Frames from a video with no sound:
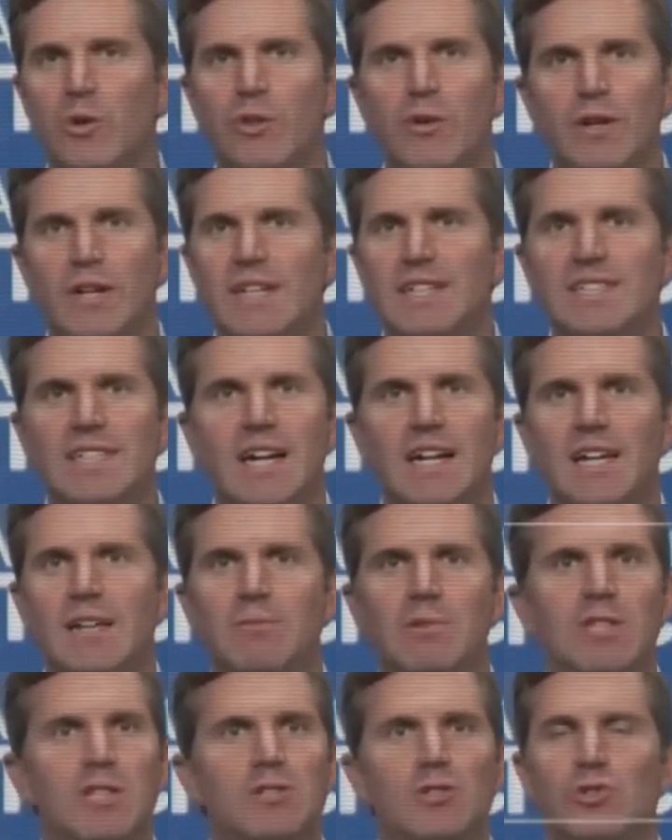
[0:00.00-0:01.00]
attributing the
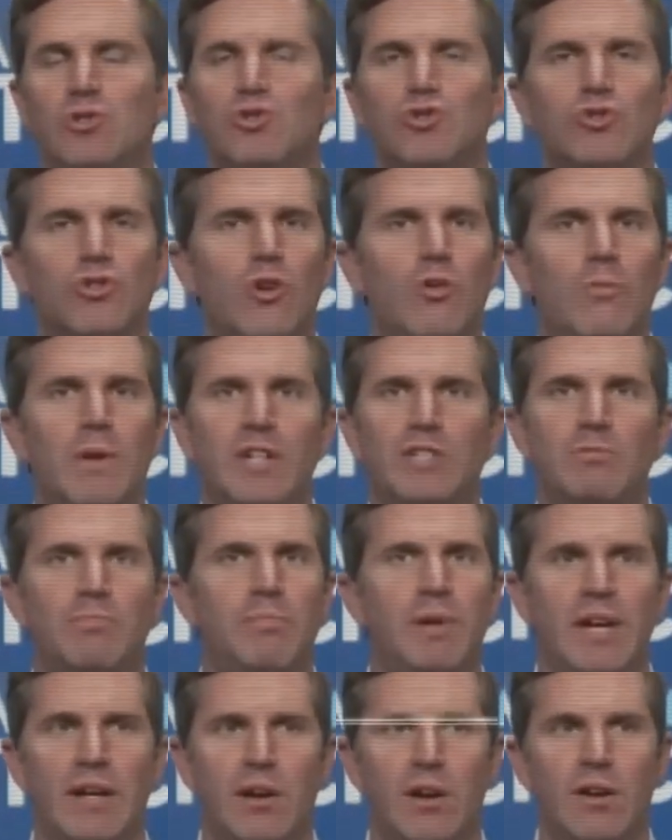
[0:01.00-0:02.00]
mishap to factors
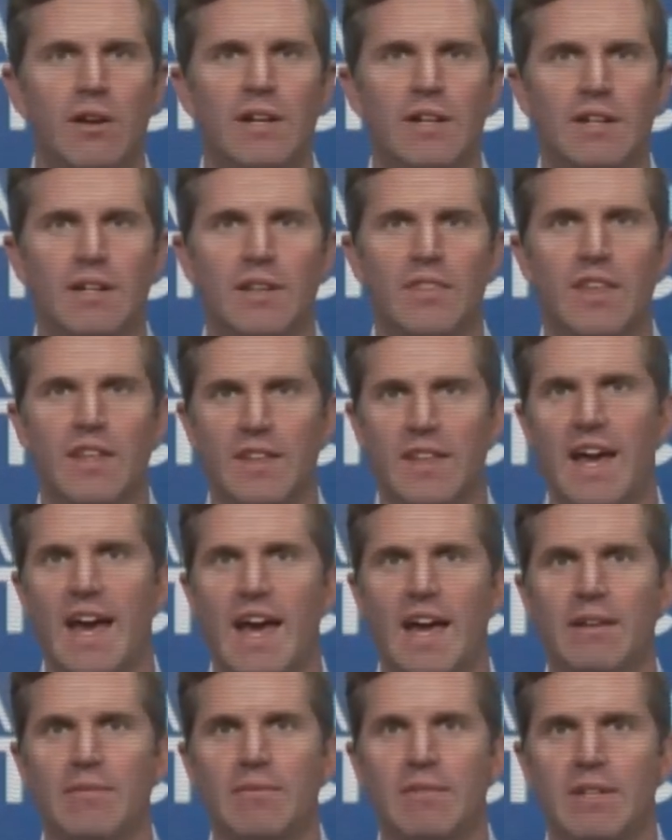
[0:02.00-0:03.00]
other than the increase
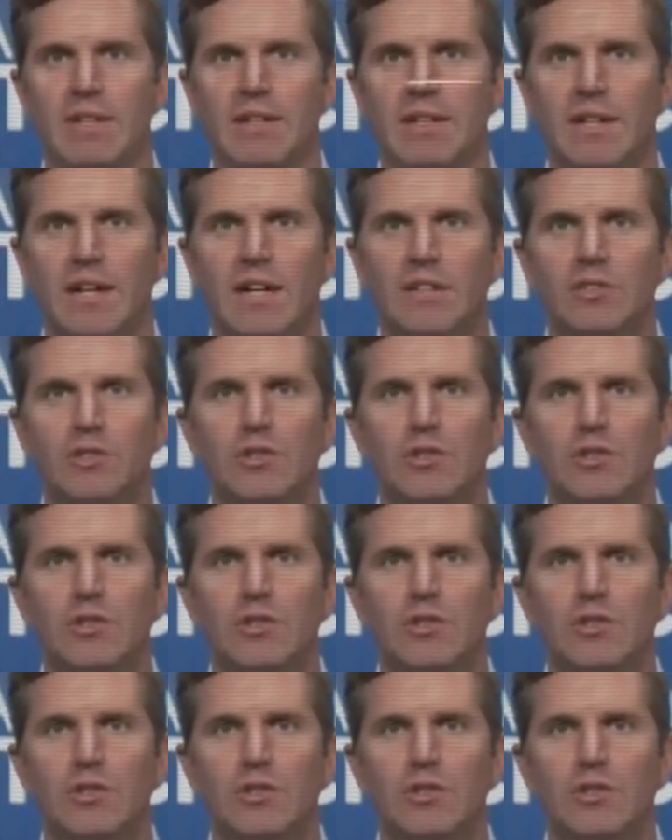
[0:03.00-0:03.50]
in traffic.